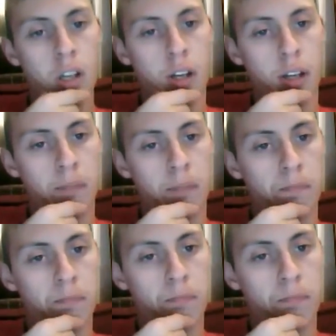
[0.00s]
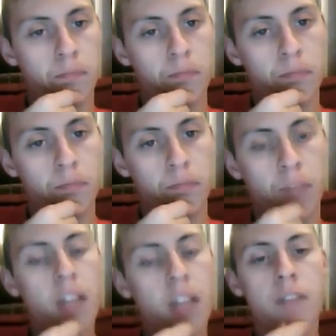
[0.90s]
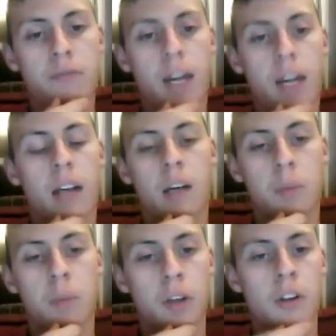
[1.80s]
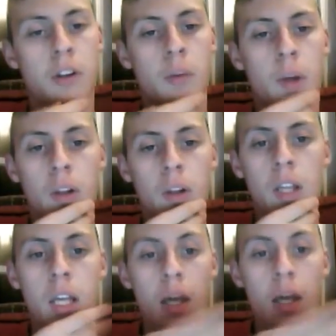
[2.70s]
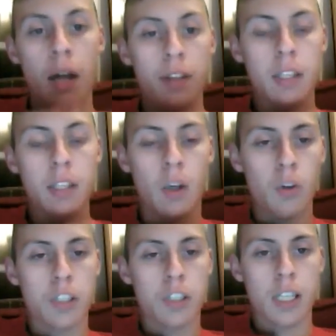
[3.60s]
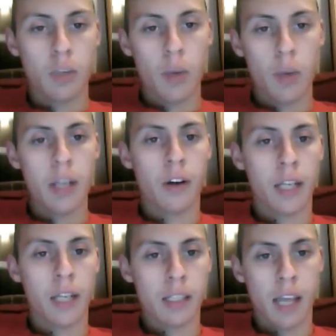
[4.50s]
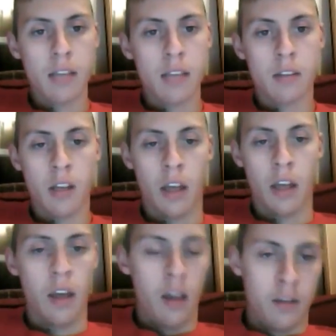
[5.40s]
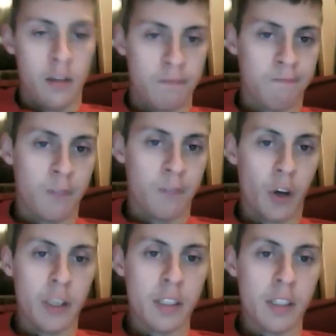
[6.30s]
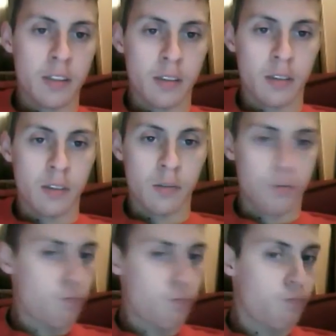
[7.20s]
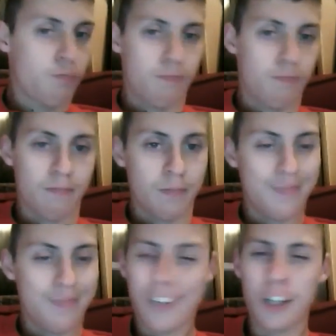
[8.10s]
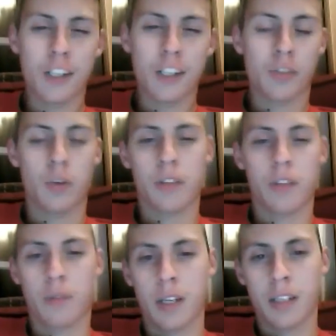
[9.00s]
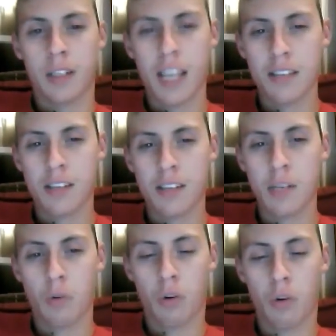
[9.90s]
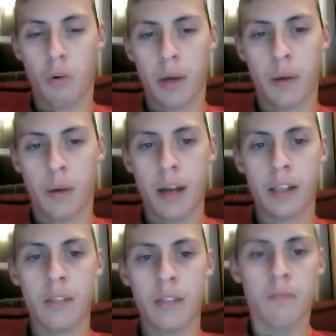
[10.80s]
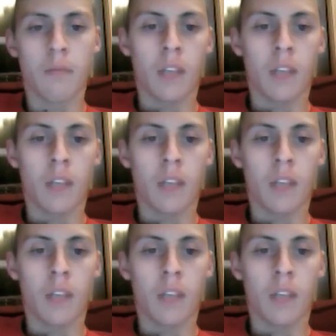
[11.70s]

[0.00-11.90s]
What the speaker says: Yeah, they've got a couple under their belt. I think the Colts get the win here against Kansas City. 30-23. Kansas City won't go away quietly.